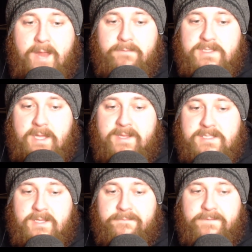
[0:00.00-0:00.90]
Every time I
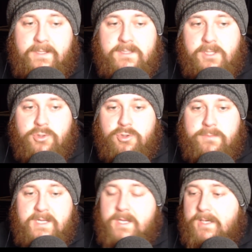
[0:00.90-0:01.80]
see a fucking social
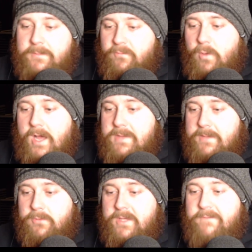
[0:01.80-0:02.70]
media clip of white
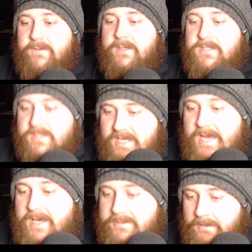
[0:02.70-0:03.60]
people, they're fucking
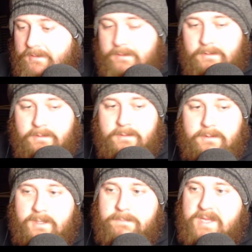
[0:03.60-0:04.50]
sad.
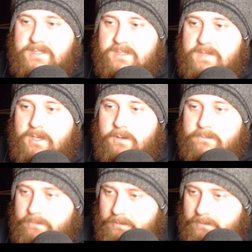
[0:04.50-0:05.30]
It pisses me off.